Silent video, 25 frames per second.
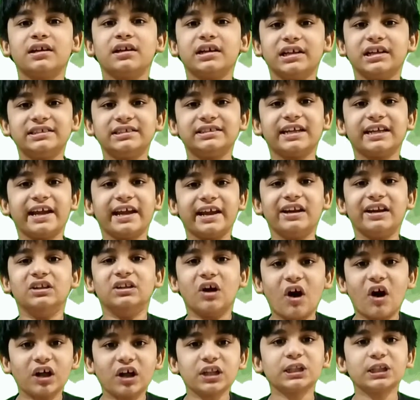is a
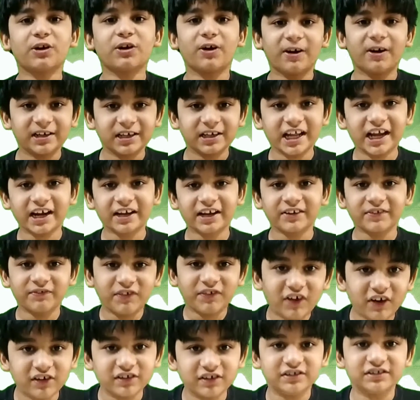non-contact
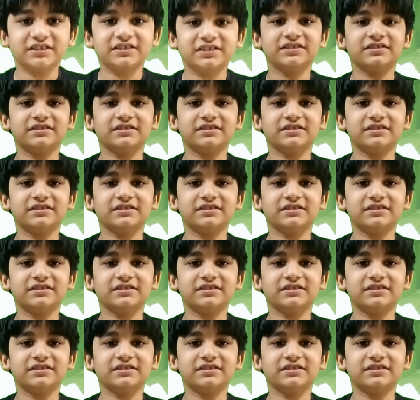force.